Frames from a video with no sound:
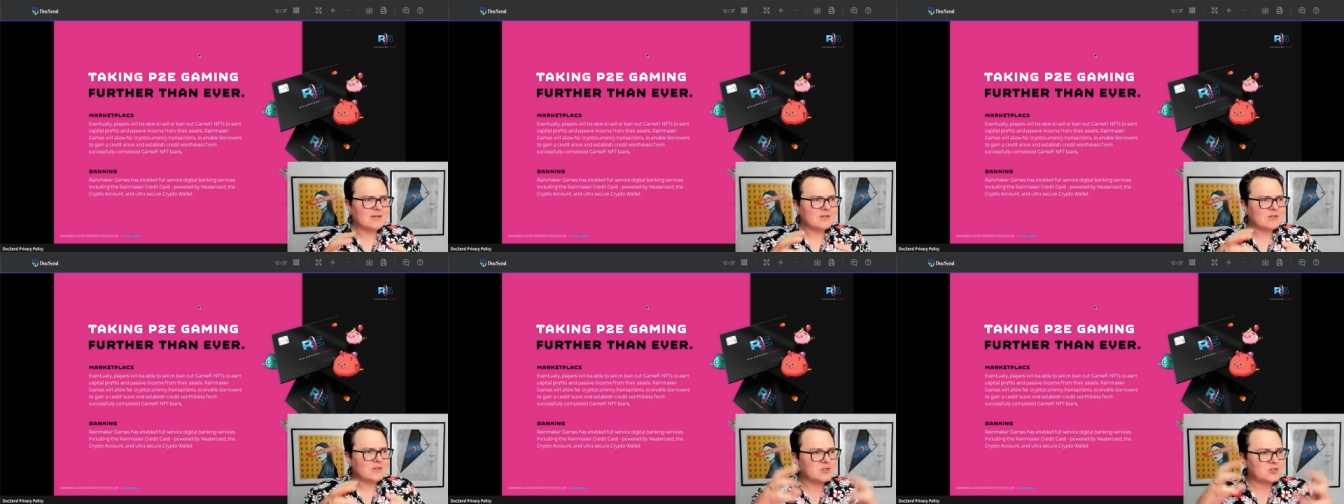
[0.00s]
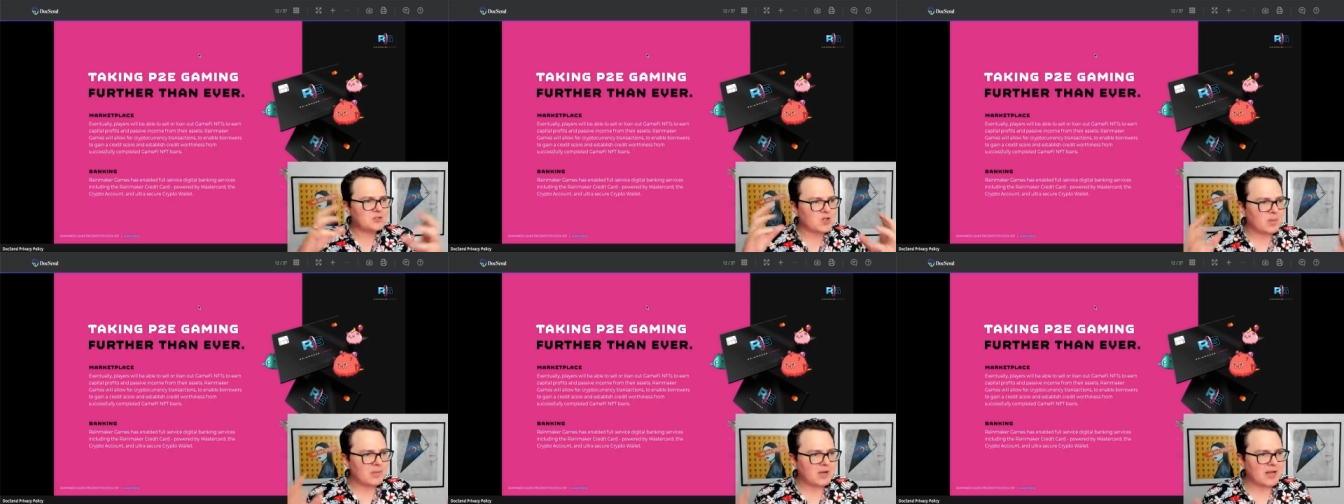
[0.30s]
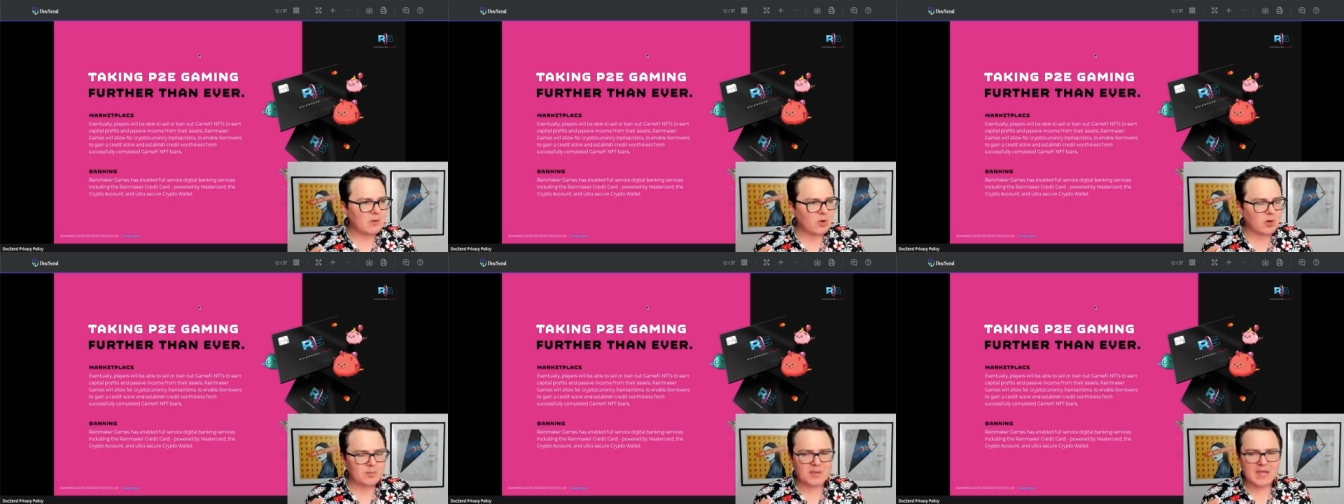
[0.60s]
so
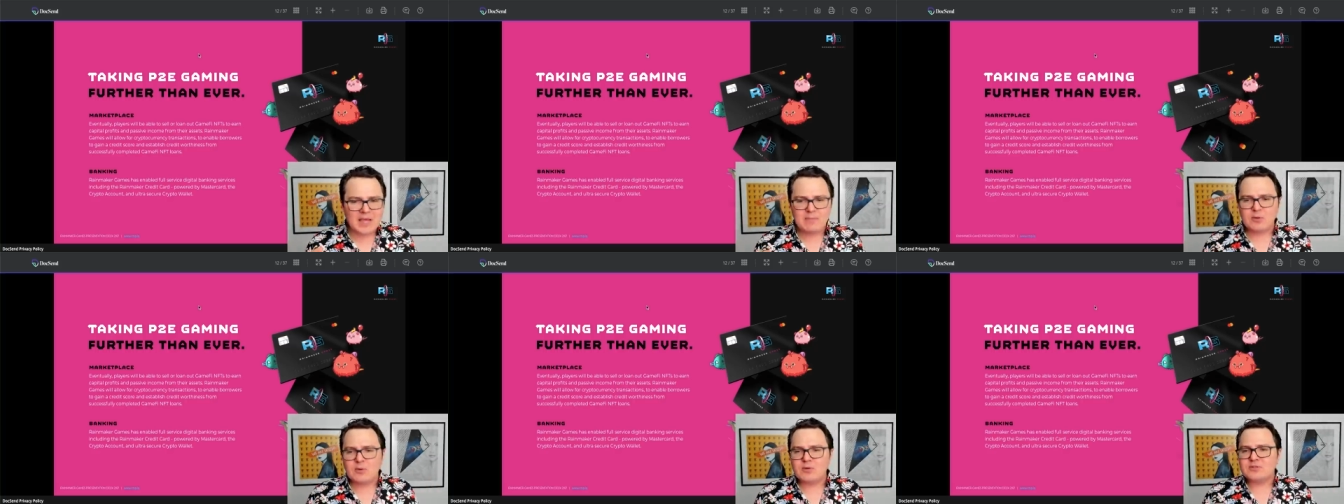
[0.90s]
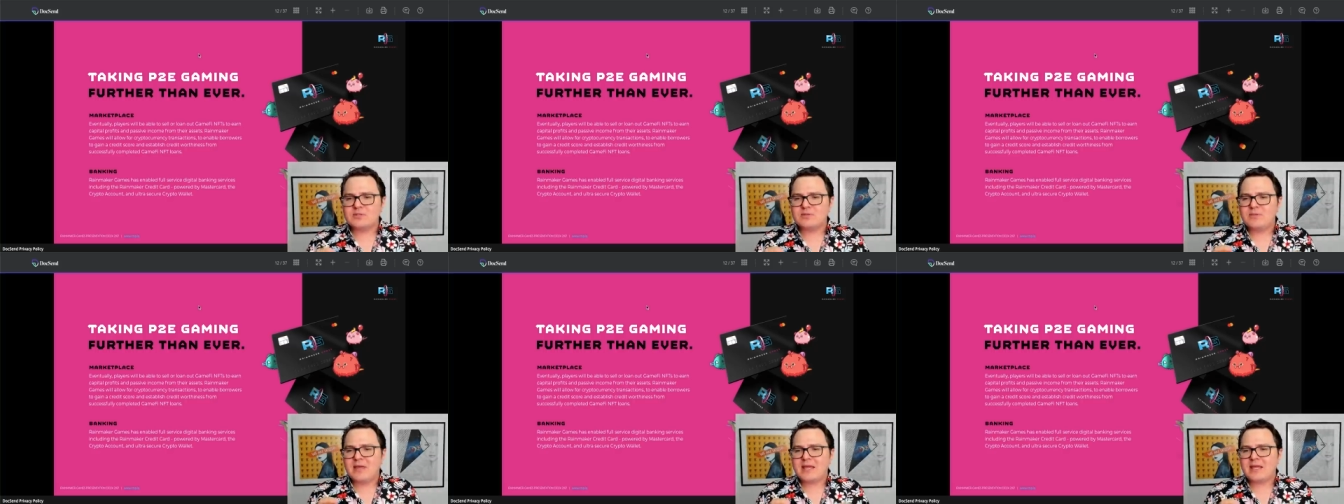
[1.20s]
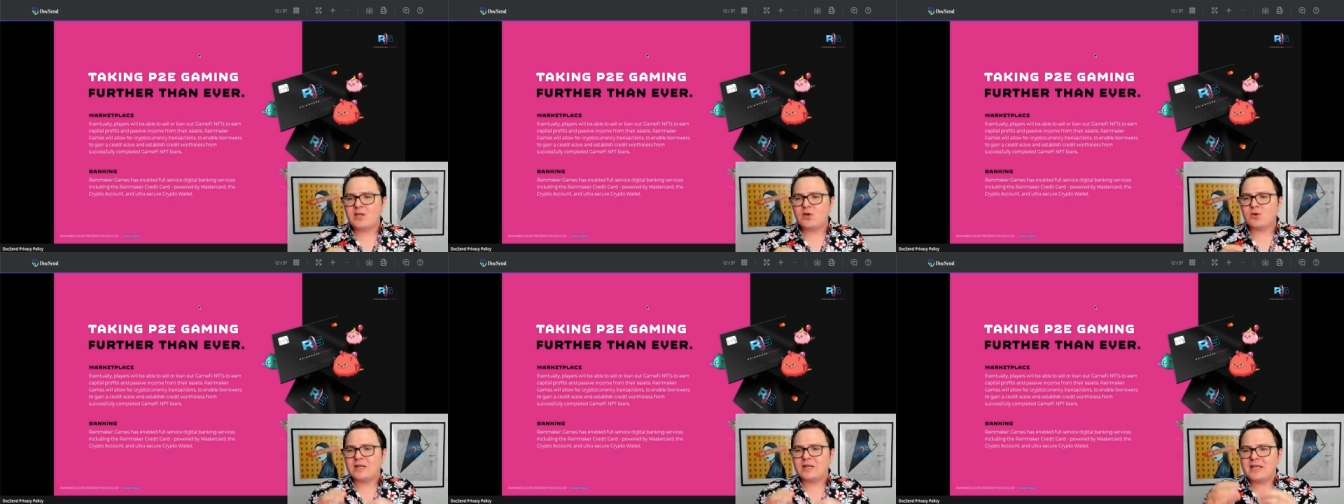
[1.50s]
many more people and to
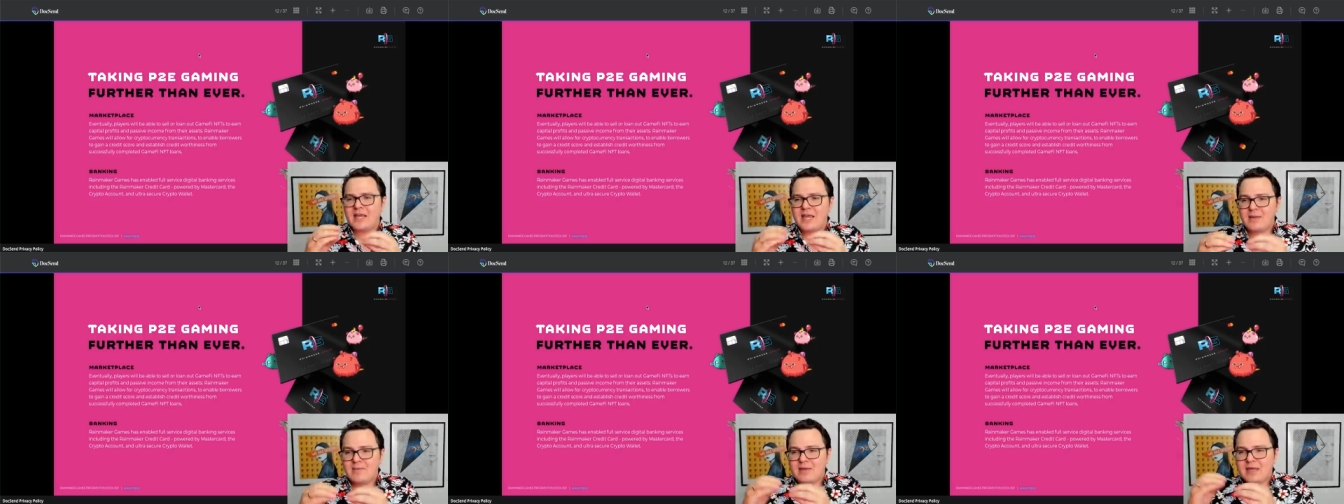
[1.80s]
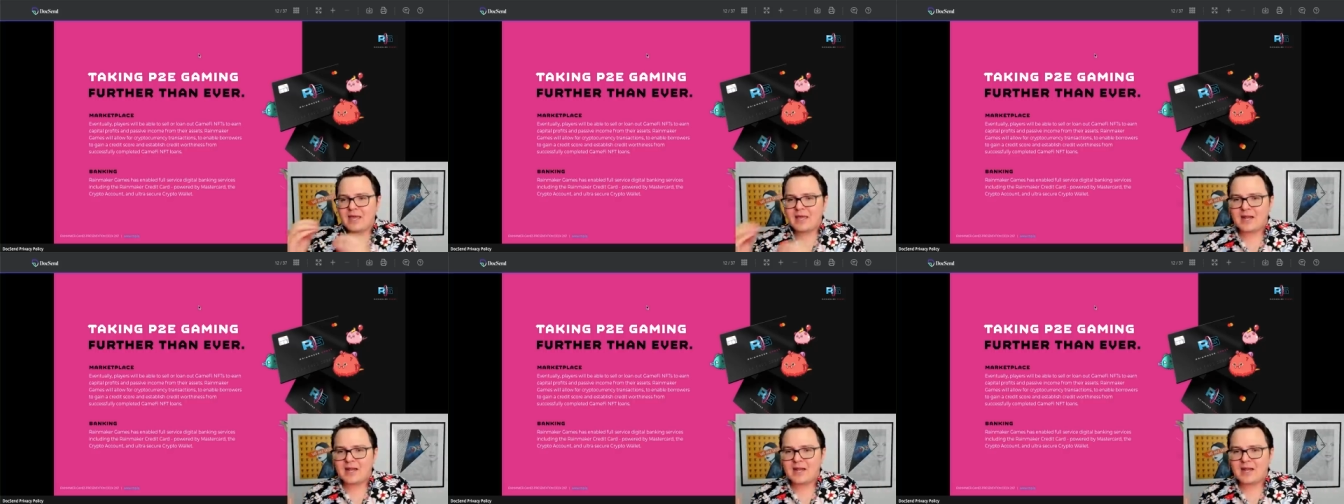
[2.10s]
make your gaming